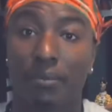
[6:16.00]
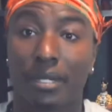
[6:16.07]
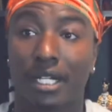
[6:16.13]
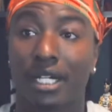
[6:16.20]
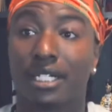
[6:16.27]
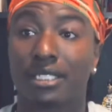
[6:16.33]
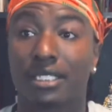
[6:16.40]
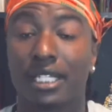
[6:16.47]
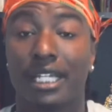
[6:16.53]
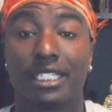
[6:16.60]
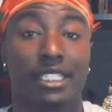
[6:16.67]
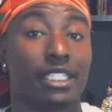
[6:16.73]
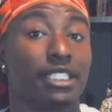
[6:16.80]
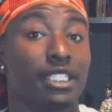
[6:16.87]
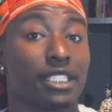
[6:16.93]
Because
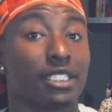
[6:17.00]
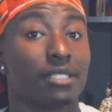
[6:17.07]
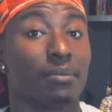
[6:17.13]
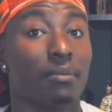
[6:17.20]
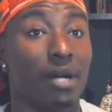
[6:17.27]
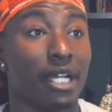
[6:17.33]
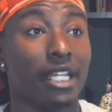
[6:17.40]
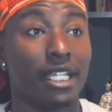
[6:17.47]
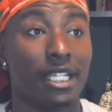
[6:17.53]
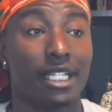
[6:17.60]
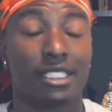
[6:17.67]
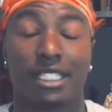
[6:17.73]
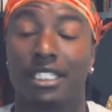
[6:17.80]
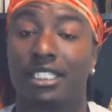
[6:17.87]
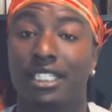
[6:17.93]
is it just money?
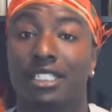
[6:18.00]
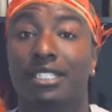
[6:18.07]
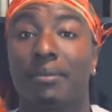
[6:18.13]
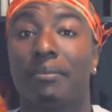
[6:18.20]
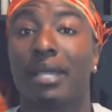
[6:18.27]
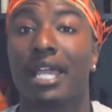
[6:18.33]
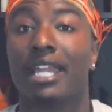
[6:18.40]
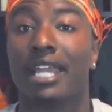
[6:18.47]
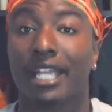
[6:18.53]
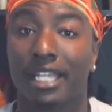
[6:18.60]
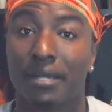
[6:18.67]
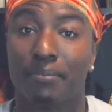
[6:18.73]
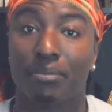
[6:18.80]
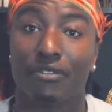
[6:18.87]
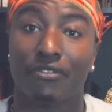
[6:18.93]
Is it just the man that
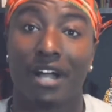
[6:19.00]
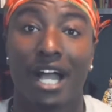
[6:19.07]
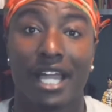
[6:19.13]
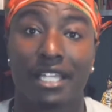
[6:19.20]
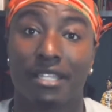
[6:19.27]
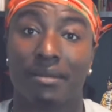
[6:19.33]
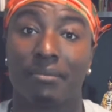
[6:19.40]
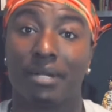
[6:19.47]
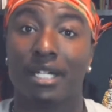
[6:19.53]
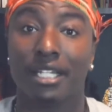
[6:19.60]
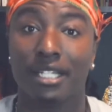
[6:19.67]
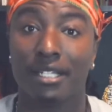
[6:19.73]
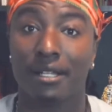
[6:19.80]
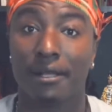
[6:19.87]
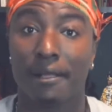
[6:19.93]
can provide the
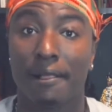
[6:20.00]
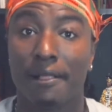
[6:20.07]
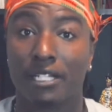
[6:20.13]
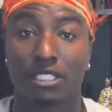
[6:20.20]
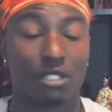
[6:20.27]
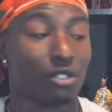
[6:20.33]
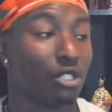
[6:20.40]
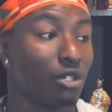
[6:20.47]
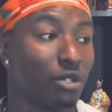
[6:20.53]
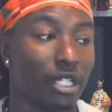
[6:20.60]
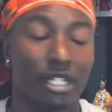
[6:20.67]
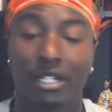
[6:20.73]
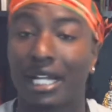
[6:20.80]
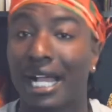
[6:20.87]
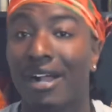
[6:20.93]
money? So you don't
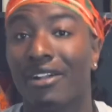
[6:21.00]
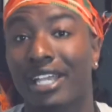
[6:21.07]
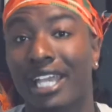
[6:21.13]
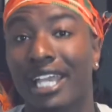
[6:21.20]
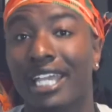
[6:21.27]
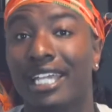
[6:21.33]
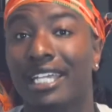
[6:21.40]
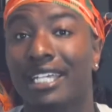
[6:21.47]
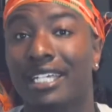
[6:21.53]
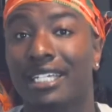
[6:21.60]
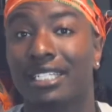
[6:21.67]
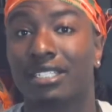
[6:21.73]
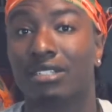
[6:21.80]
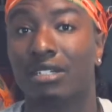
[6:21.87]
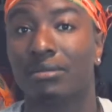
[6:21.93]
care how gay he
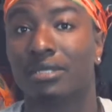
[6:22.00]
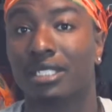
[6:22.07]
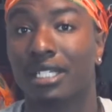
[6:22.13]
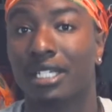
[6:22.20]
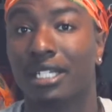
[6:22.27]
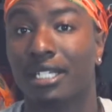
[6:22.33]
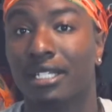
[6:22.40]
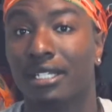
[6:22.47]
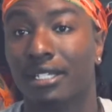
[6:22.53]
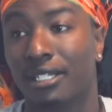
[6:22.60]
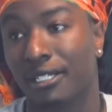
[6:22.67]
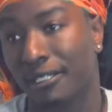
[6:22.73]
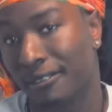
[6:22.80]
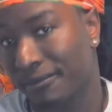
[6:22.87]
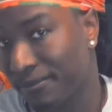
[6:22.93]
is, you know what I'm saying?
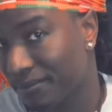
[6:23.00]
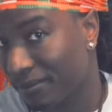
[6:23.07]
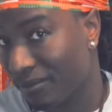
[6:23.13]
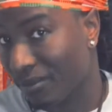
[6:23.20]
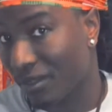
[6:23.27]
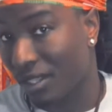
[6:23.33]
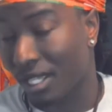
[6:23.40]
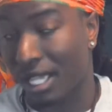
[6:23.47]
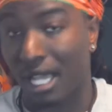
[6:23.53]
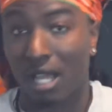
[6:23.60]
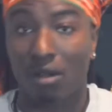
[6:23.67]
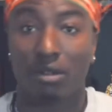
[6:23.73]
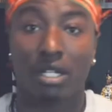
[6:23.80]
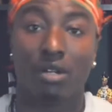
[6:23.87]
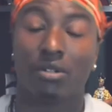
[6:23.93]
I
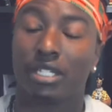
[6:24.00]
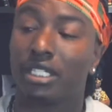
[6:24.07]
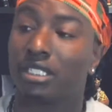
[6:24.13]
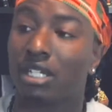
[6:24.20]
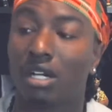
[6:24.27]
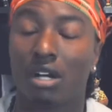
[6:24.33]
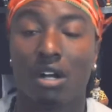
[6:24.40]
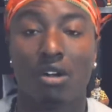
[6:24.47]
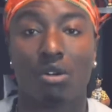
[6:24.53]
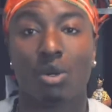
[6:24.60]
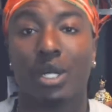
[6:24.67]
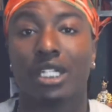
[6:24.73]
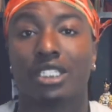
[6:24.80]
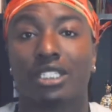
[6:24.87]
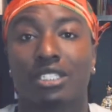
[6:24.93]
don't know. These are all
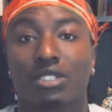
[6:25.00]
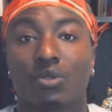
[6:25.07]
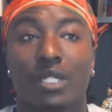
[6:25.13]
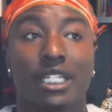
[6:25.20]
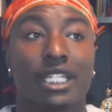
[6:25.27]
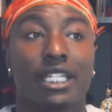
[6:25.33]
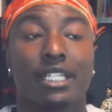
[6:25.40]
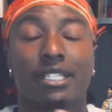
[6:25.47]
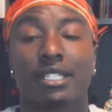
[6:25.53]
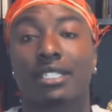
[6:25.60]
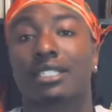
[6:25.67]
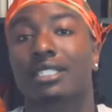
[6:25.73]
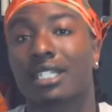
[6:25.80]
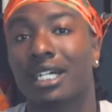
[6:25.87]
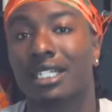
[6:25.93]
questions we need to
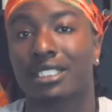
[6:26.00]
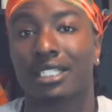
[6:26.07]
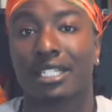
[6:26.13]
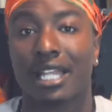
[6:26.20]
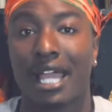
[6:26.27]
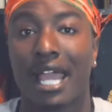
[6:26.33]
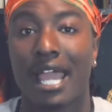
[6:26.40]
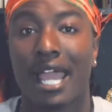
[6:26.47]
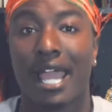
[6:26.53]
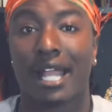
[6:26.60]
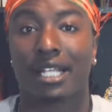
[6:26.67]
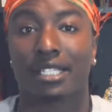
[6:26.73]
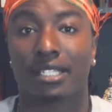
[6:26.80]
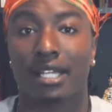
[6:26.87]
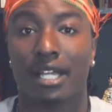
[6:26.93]
discuss and
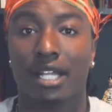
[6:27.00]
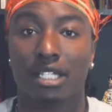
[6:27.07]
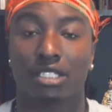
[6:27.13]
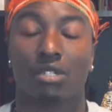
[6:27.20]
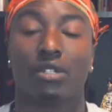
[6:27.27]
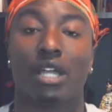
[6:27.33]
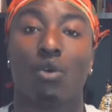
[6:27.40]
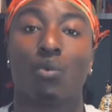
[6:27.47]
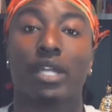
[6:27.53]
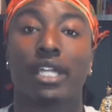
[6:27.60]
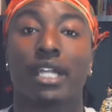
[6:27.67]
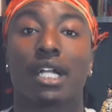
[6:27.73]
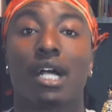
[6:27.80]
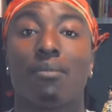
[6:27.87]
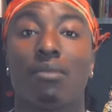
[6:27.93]
ask so that we
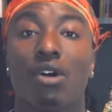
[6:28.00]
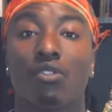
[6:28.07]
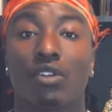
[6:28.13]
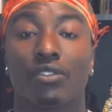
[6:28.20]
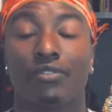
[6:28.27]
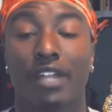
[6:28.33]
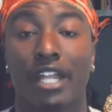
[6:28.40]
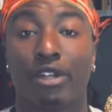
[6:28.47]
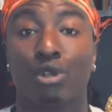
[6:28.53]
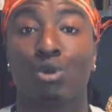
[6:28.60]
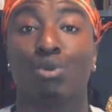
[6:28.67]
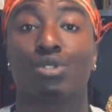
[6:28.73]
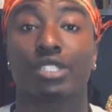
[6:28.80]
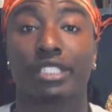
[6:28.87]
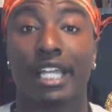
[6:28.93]
can come up with a
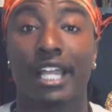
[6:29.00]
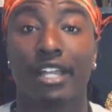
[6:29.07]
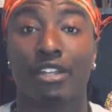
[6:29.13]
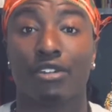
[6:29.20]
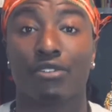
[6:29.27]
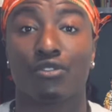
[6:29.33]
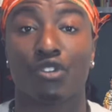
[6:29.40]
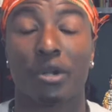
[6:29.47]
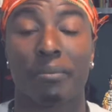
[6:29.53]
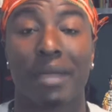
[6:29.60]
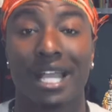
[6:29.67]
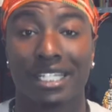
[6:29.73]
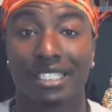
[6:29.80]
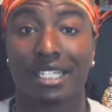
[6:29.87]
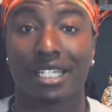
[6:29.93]
new standard for
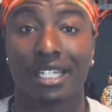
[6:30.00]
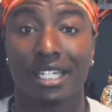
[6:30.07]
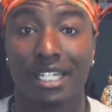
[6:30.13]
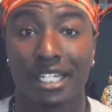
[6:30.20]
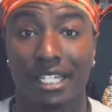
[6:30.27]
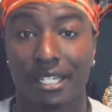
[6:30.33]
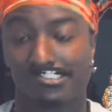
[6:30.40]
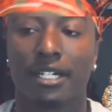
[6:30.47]
masculinity.